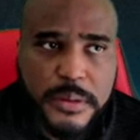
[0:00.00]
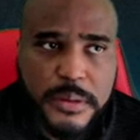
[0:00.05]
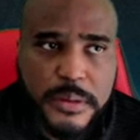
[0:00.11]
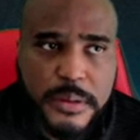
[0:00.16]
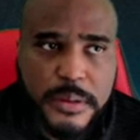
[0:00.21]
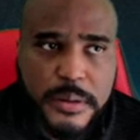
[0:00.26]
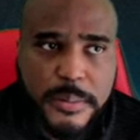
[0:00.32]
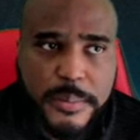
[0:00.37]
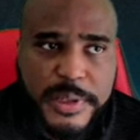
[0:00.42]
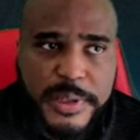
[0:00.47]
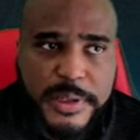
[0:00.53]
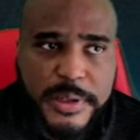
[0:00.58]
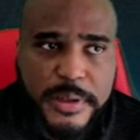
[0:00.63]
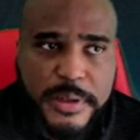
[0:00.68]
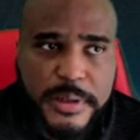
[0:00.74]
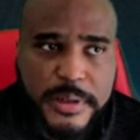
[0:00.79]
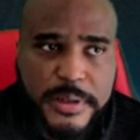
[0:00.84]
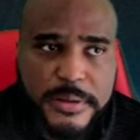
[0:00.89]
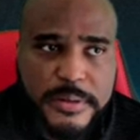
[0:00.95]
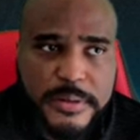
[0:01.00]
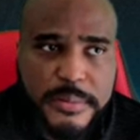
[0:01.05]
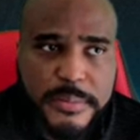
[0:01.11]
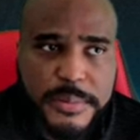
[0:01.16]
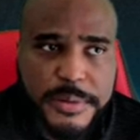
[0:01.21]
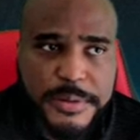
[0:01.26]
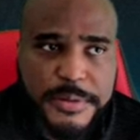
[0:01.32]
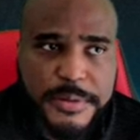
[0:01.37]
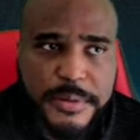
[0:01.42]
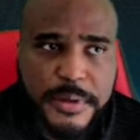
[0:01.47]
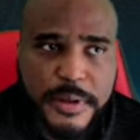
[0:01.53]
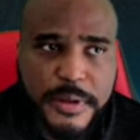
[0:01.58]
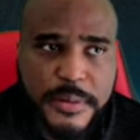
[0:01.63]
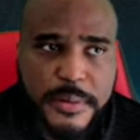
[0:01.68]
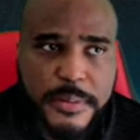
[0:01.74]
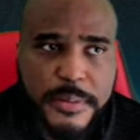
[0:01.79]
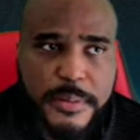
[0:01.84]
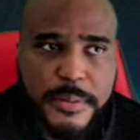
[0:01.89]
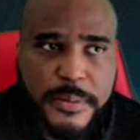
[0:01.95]
I mean, unless I'm missing how
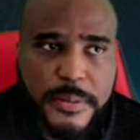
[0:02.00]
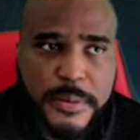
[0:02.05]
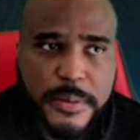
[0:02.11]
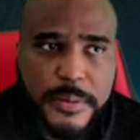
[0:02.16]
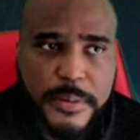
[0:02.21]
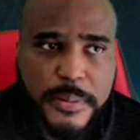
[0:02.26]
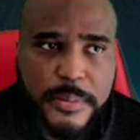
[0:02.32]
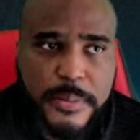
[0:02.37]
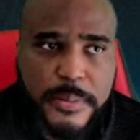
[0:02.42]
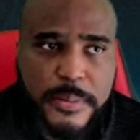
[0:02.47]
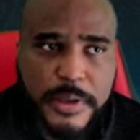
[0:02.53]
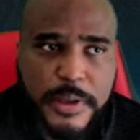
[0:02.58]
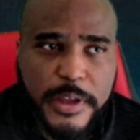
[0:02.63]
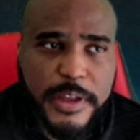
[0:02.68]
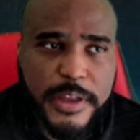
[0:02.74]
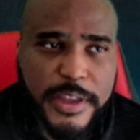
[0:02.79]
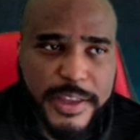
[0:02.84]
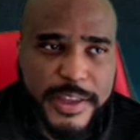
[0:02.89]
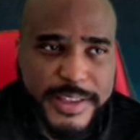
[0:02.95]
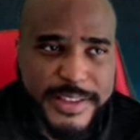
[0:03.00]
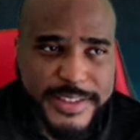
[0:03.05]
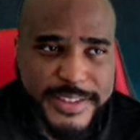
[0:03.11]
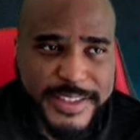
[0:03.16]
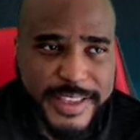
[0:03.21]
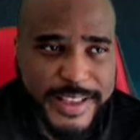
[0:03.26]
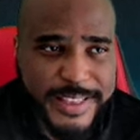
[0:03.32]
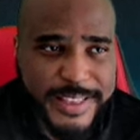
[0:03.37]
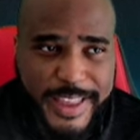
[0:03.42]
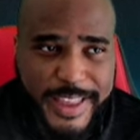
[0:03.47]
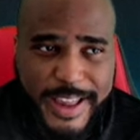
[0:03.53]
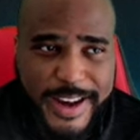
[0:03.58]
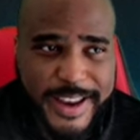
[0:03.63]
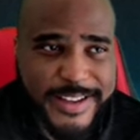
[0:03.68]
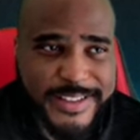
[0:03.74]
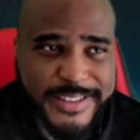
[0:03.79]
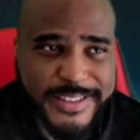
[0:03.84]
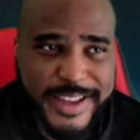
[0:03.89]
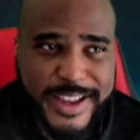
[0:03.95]
old are you? Like, that
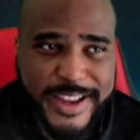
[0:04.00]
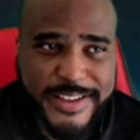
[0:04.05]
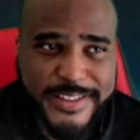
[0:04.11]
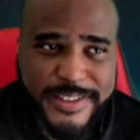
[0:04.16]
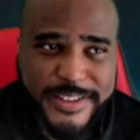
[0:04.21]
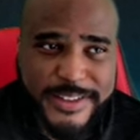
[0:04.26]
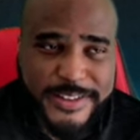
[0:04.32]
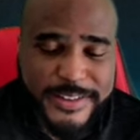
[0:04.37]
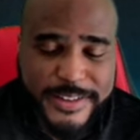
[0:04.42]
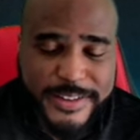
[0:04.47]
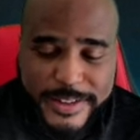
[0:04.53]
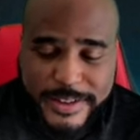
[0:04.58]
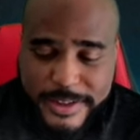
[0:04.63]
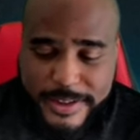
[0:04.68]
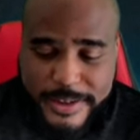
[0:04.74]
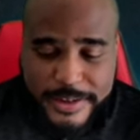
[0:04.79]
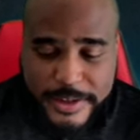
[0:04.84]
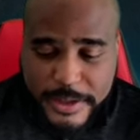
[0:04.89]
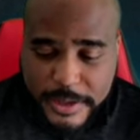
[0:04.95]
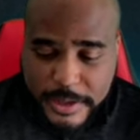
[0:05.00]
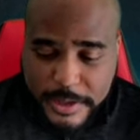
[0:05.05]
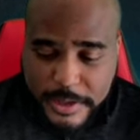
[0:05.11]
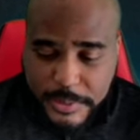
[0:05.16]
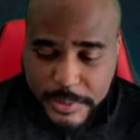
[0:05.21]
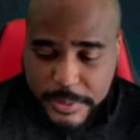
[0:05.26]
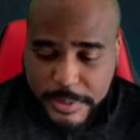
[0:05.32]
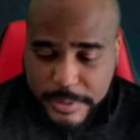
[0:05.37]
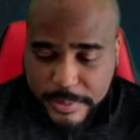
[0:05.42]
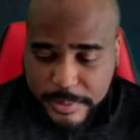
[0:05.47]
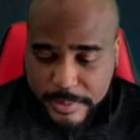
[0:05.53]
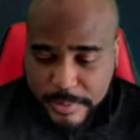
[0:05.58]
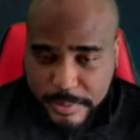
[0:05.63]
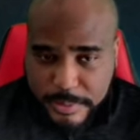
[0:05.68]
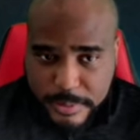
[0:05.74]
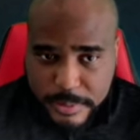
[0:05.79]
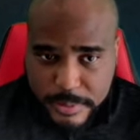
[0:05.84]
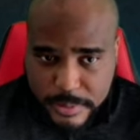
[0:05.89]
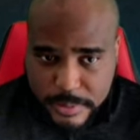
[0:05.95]
has in a, you know what, let
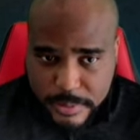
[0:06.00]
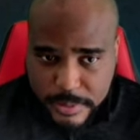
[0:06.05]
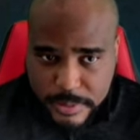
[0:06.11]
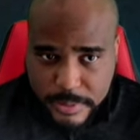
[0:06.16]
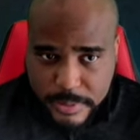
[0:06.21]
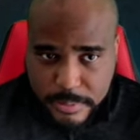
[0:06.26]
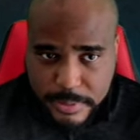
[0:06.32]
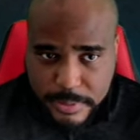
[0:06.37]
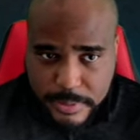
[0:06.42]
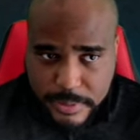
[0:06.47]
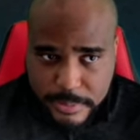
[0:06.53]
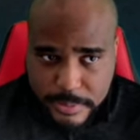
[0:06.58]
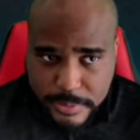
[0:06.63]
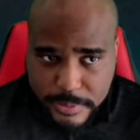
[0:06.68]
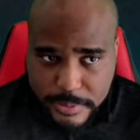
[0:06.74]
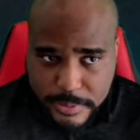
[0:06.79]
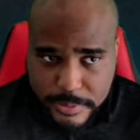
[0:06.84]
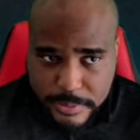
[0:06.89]
me just hit the play button.